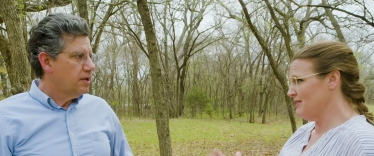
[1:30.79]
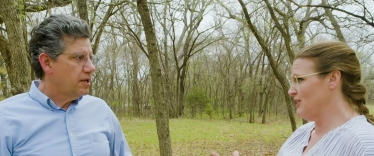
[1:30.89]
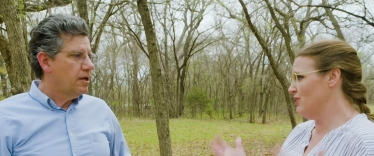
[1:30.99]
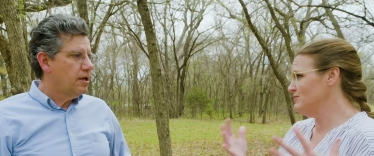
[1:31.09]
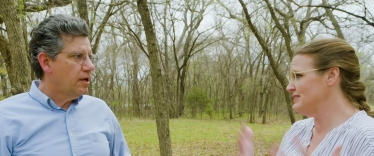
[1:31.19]

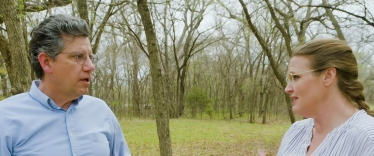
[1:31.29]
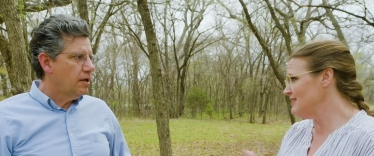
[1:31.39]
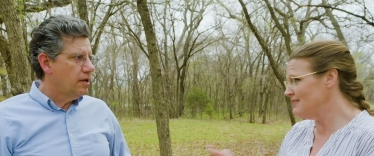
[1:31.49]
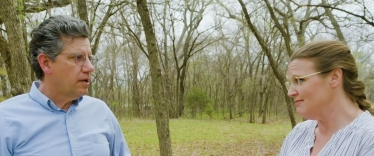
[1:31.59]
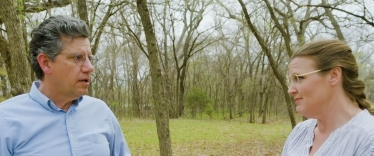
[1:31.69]
Speaker 1: you know
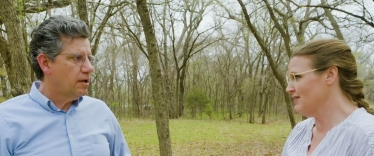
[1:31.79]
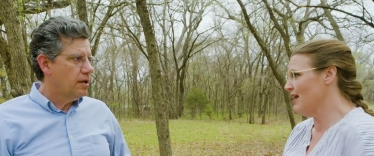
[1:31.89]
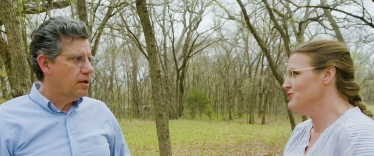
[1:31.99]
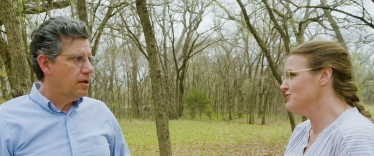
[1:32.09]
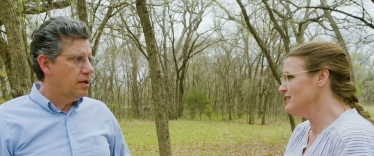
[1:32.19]
cities,
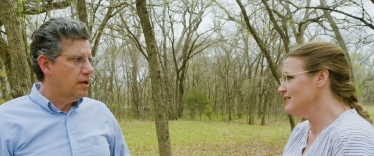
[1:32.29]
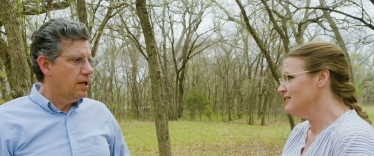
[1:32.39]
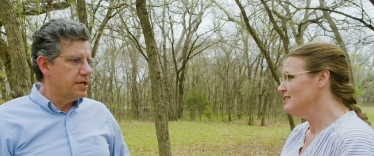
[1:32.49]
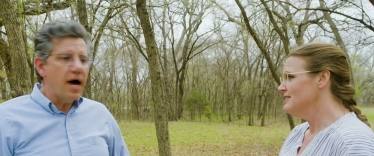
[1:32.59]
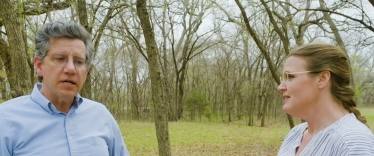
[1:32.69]

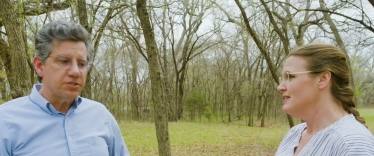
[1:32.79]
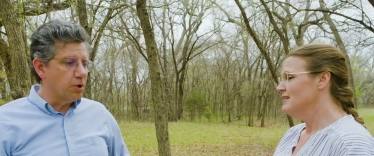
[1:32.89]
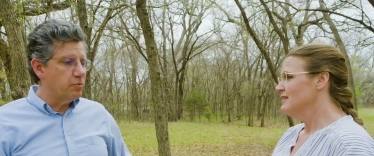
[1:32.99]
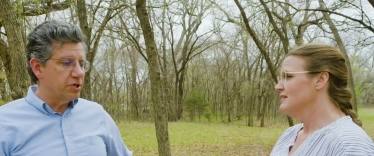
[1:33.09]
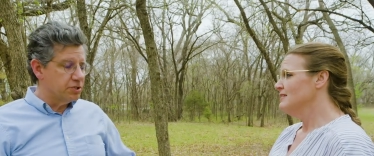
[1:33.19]
country.
Speaker 2: Yeah.
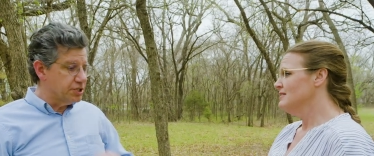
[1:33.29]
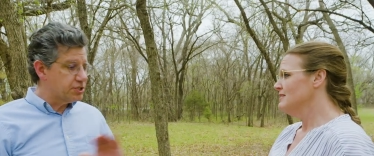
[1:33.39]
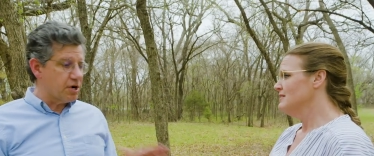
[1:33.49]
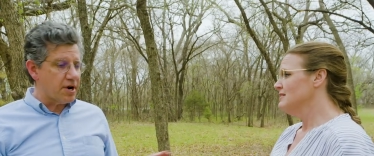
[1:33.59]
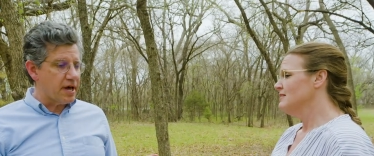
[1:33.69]
So when you're
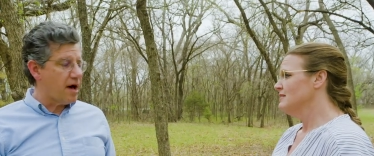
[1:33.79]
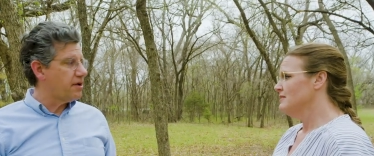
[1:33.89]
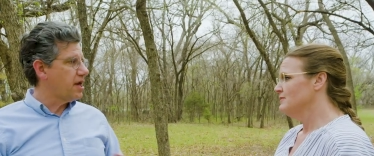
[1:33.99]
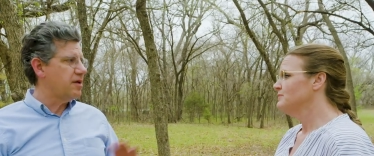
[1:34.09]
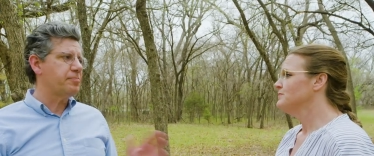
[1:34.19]
just starting
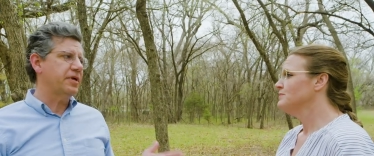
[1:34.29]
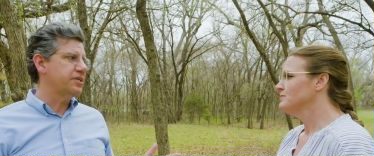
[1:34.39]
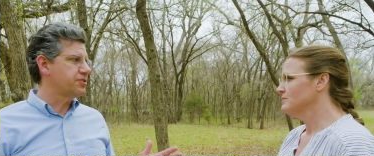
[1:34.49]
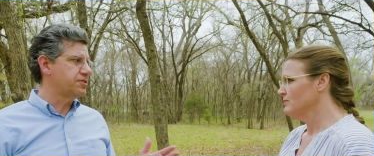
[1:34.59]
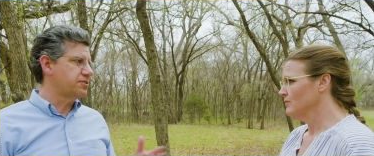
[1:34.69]
out, any
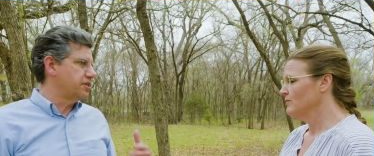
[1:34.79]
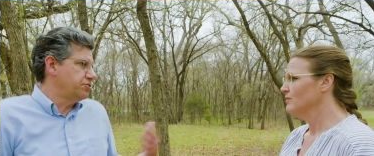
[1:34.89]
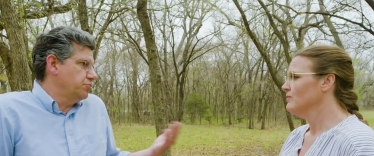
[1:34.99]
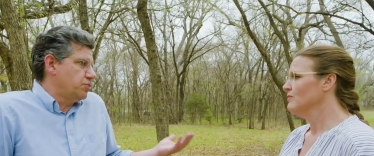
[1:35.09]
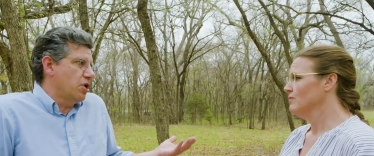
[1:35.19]
place that
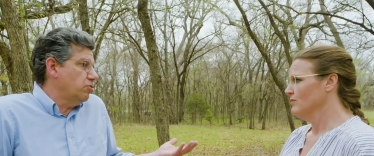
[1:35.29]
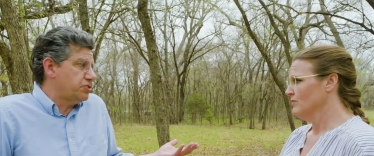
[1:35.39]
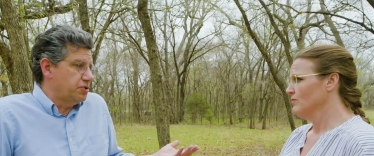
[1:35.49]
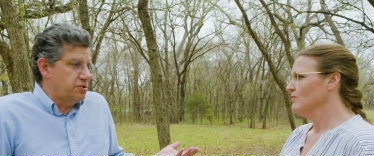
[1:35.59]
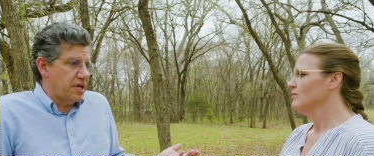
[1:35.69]
that you
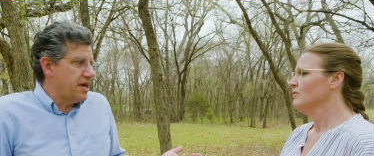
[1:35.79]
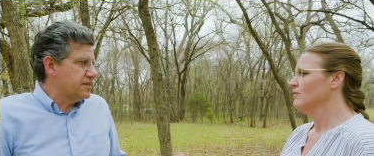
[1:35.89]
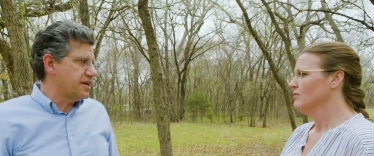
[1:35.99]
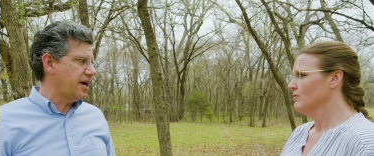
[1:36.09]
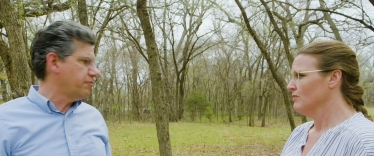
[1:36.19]
go to
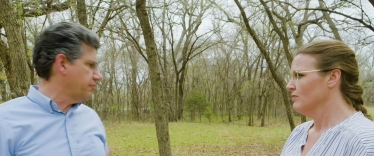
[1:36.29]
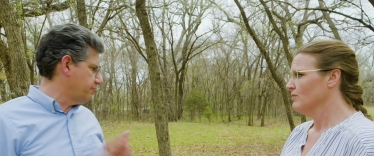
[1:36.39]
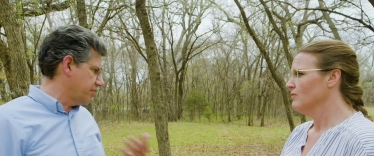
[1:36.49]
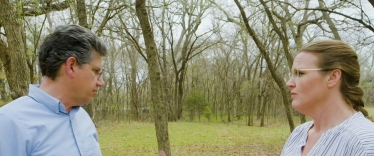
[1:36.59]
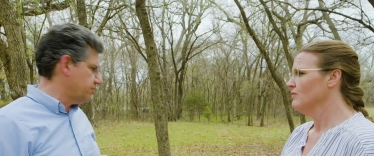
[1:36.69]
day to day,
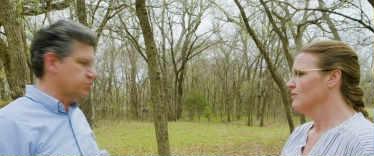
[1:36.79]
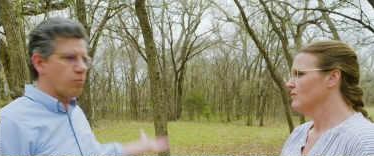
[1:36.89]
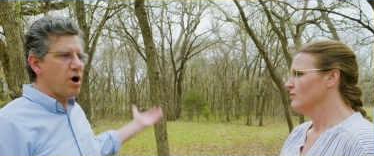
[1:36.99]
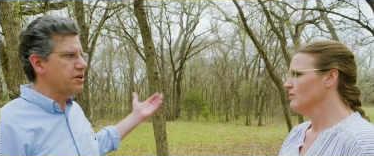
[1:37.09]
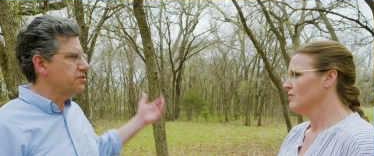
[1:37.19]
whether you're
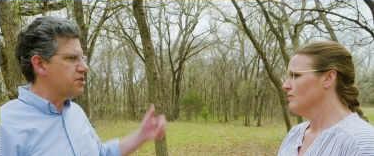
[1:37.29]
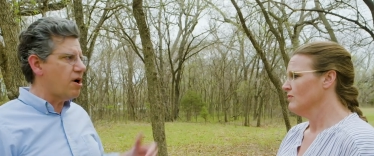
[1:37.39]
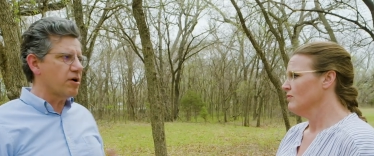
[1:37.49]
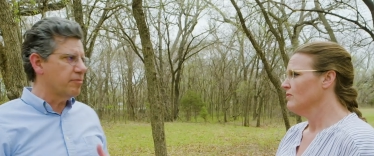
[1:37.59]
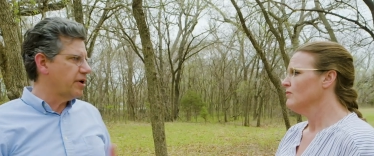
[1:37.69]
just walking the
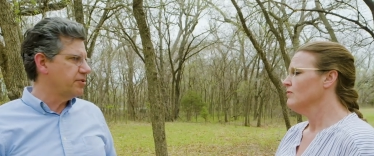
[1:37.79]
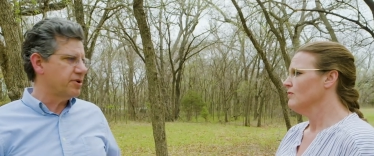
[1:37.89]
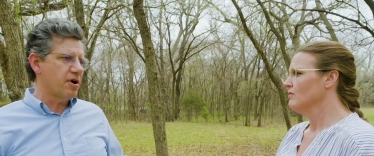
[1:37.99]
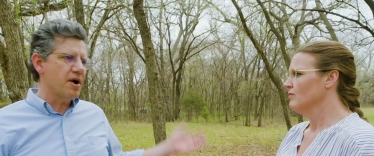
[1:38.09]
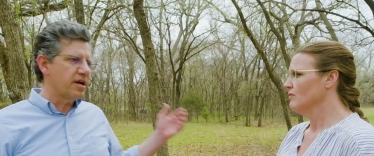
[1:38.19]
dog or
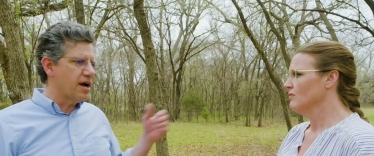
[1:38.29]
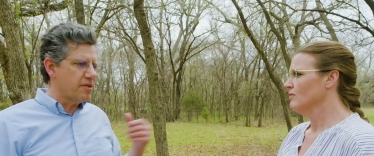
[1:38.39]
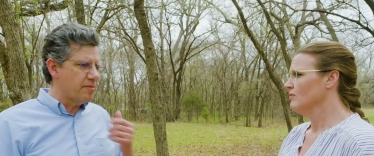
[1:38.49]
maybe you're gardening